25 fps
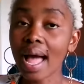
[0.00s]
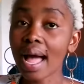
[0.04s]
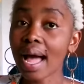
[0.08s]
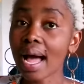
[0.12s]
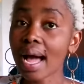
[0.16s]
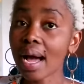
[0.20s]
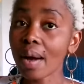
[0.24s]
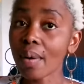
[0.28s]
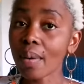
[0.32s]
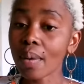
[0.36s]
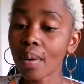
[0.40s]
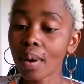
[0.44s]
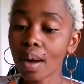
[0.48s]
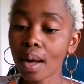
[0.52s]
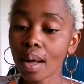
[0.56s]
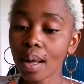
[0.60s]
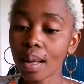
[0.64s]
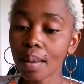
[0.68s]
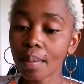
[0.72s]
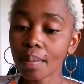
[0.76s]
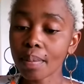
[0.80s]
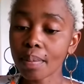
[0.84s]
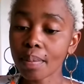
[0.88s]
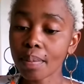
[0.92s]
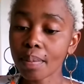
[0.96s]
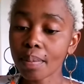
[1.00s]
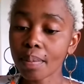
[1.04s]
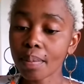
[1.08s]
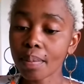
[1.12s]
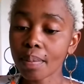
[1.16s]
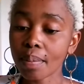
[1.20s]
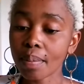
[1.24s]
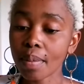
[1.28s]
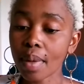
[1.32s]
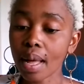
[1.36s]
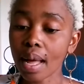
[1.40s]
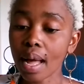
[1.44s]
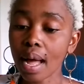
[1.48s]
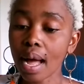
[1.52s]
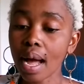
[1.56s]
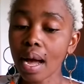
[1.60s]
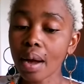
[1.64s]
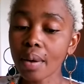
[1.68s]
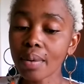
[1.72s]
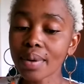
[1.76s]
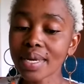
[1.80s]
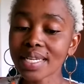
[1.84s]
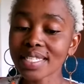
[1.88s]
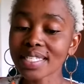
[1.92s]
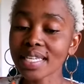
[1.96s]
How
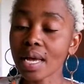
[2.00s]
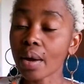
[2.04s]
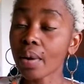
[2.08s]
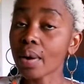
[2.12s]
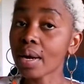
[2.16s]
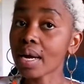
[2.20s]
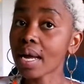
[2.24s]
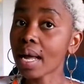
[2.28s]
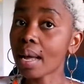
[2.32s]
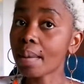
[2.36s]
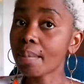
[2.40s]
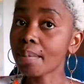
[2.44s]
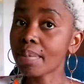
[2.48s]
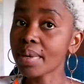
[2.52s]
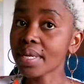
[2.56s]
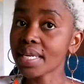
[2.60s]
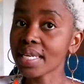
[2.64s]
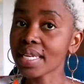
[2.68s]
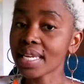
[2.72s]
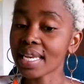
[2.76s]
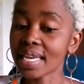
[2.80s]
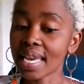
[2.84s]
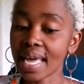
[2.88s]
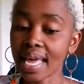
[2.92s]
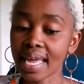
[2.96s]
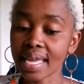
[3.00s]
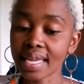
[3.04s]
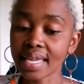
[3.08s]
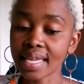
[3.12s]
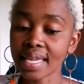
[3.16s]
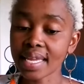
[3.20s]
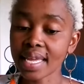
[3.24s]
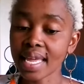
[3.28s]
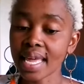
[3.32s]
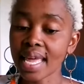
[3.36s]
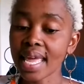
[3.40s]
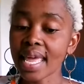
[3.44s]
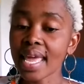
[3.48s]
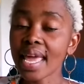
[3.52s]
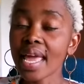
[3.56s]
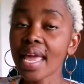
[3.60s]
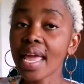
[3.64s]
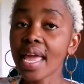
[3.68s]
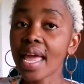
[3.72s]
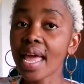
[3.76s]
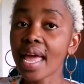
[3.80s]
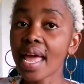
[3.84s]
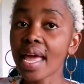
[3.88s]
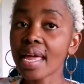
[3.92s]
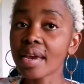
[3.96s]
is our company like
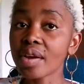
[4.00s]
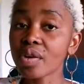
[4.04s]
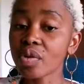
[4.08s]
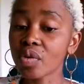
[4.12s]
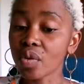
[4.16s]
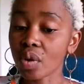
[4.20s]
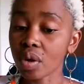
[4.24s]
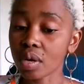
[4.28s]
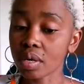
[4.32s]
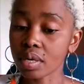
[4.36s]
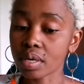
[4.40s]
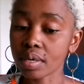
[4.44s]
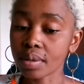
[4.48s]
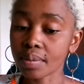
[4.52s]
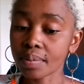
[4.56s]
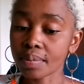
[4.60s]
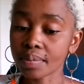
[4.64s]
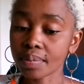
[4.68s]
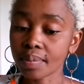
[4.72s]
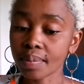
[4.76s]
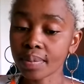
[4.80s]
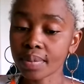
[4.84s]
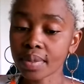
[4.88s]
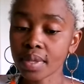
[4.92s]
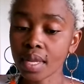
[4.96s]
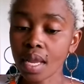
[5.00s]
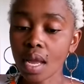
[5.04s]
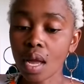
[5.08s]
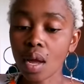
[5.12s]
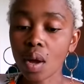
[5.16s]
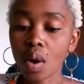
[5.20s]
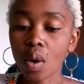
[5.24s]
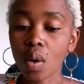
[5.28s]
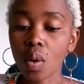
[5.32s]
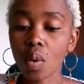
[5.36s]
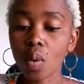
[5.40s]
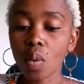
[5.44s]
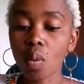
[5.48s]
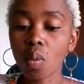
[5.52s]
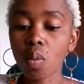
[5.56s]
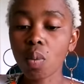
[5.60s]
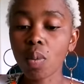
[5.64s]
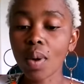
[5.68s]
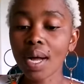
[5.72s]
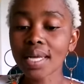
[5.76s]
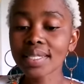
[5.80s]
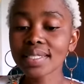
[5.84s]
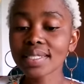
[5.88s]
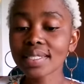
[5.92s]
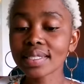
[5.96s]
Enron?
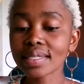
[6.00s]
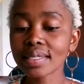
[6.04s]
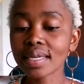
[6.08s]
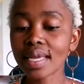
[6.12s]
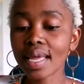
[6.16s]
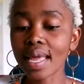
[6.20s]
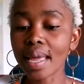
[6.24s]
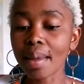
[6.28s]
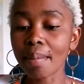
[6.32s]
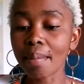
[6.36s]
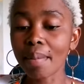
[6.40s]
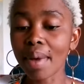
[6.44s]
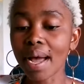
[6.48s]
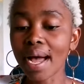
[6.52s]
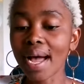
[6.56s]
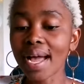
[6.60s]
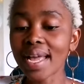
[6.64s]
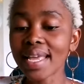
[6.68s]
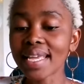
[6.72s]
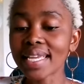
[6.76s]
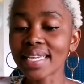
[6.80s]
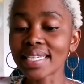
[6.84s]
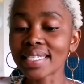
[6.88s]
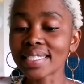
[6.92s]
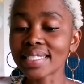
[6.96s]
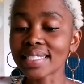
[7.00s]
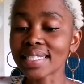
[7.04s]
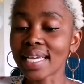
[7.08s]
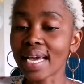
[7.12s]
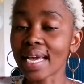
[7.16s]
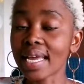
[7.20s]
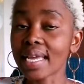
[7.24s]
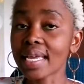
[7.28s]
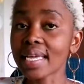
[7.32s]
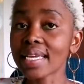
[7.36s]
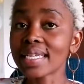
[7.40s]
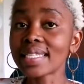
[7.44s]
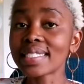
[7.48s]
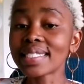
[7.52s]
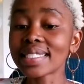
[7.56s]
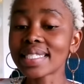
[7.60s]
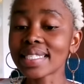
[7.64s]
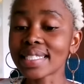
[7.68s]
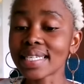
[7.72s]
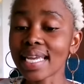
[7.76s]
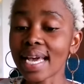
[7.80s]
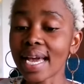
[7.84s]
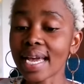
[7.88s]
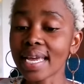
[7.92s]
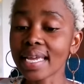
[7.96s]
What am I in
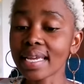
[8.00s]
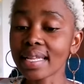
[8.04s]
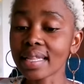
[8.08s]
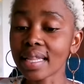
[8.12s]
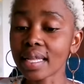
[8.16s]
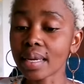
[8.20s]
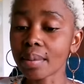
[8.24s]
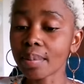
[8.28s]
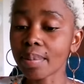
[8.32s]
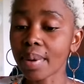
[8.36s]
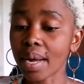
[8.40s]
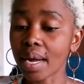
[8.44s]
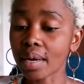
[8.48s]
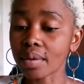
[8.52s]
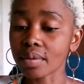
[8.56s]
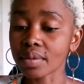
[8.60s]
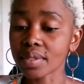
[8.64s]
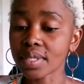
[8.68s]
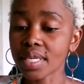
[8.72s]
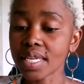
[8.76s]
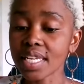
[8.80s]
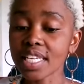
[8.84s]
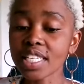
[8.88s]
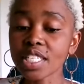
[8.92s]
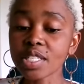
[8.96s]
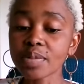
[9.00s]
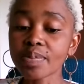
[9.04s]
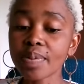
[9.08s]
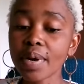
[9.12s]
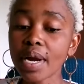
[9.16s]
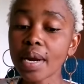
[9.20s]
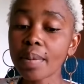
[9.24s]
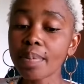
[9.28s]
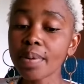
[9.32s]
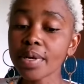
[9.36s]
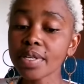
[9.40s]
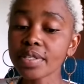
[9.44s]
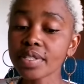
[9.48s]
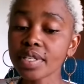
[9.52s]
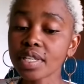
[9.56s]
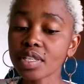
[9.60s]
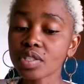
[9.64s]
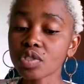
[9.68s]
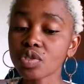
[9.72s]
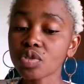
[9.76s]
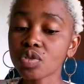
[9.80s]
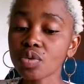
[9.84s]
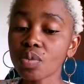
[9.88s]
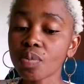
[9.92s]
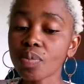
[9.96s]
denial about? His purpose
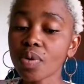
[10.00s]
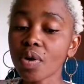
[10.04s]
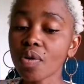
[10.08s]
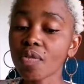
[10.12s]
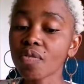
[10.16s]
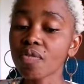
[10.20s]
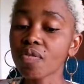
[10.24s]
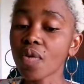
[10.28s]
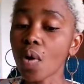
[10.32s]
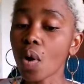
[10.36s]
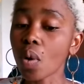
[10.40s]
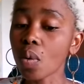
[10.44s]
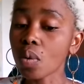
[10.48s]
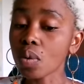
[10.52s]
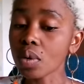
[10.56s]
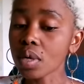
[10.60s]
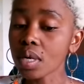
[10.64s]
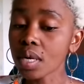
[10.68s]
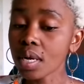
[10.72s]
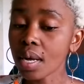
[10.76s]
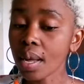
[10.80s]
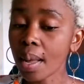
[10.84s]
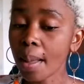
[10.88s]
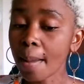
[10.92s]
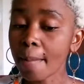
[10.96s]
is to provoke